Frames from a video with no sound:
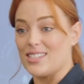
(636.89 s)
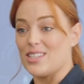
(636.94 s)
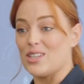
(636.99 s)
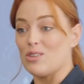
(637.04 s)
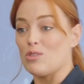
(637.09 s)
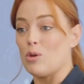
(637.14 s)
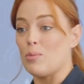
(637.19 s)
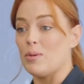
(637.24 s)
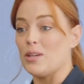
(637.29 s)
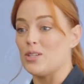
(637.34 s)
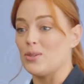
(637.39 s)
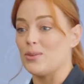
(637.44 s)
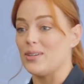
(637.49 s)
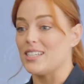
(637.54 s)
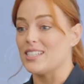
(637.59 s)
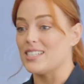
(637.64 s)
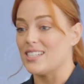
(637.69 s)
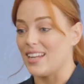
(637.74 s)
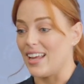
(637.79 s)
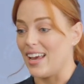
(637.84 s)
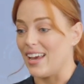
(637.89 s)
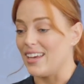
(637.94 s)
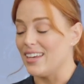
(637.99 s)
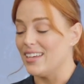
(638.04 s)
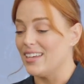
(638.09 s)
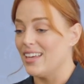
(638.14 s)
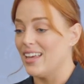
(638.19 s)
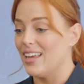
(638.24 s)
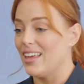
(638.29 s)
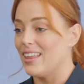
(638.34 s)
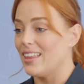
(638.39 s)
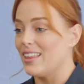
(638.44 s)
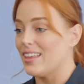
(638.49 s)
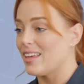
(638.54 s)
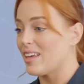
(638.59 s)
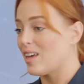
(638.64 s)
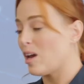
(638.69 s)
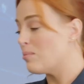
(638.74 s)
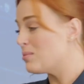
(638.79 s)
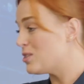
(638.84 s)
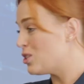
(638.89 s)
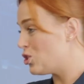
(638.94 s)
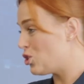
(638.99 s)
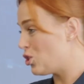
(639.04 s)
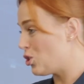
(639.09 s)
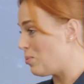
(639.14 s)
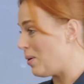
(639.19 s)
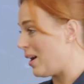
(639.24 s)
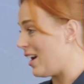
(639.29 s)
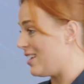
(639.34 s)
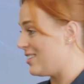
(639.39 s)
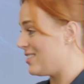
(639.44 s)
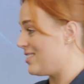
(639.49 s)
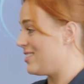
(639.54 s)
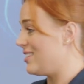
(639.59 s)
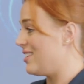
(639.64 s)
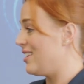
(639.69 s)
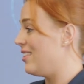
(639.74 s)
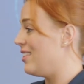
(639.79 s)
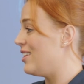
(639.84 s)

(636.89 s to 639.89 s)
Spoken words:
that we'll be doing today, it comes in two parts.